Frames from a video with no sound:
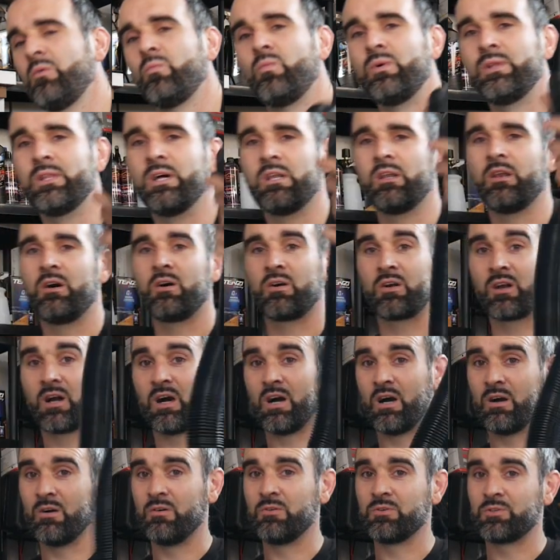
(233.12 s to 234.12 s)
with a longer
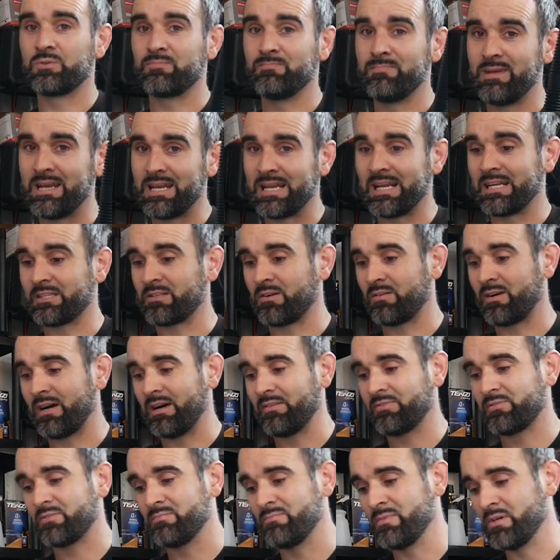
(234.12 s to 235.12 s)
hose, meaning I don't
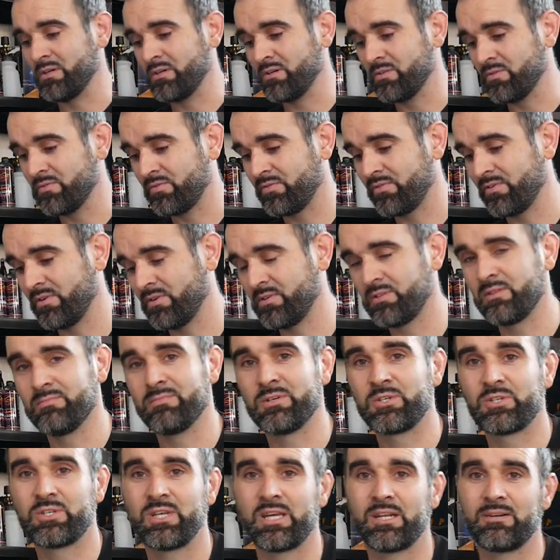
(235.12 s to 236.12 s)
have to move the
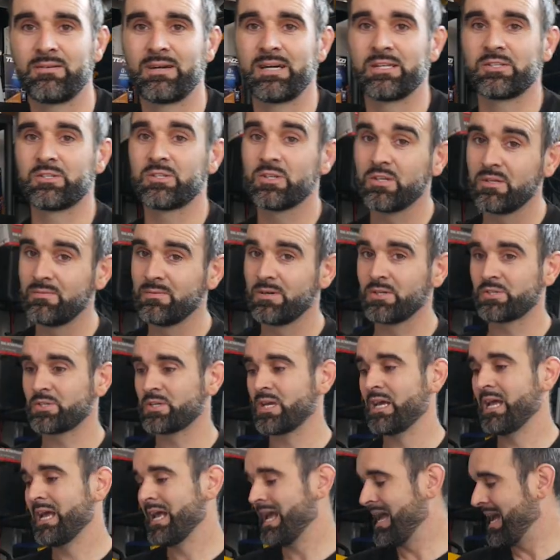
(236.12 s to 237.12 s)
machine around too much.
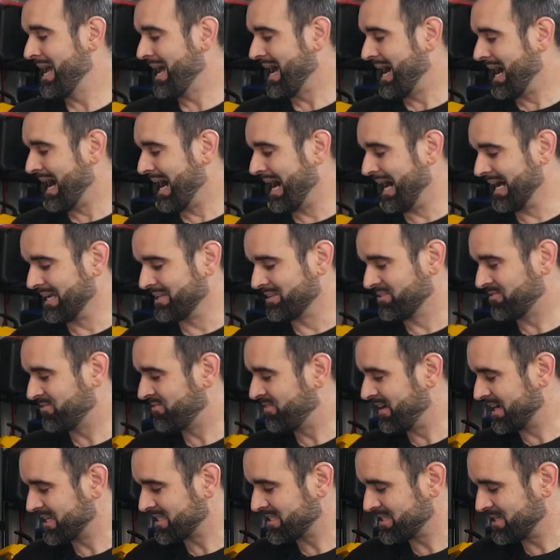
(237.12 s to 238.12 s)
And the
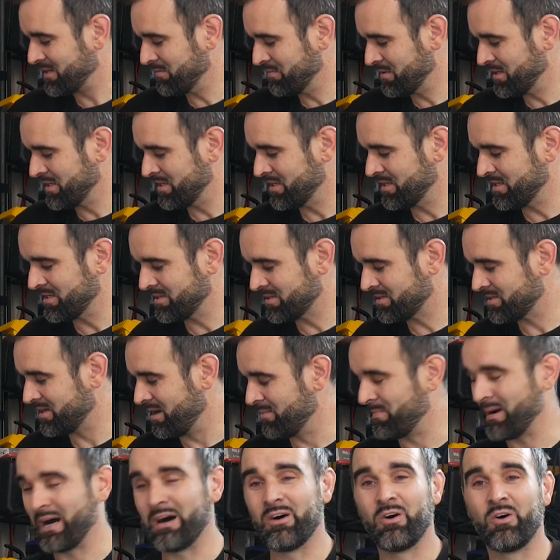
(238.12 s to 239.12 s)
fact it was
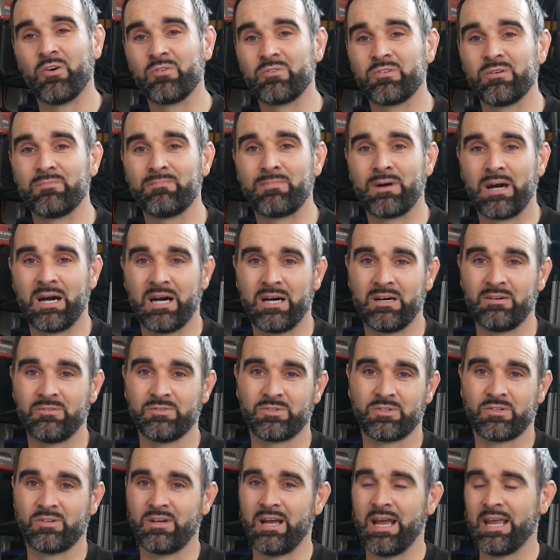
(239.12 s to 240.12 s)
about £100
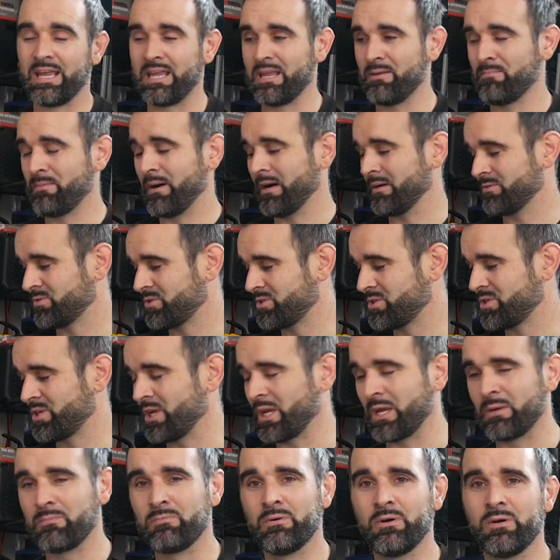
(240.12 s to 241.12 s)
or £80
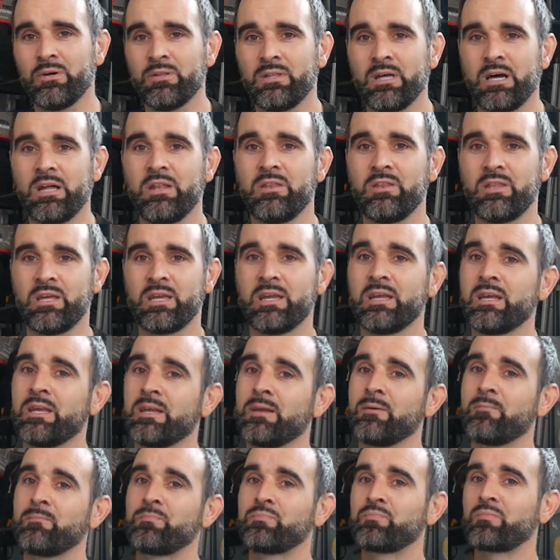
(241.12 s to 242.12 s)
cheaper than
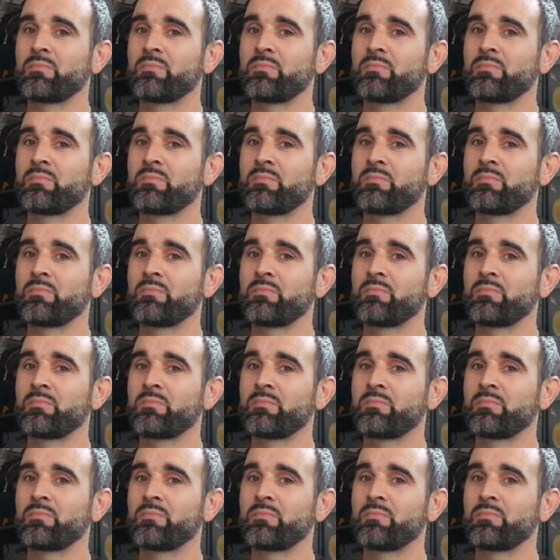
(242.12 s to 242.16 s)
the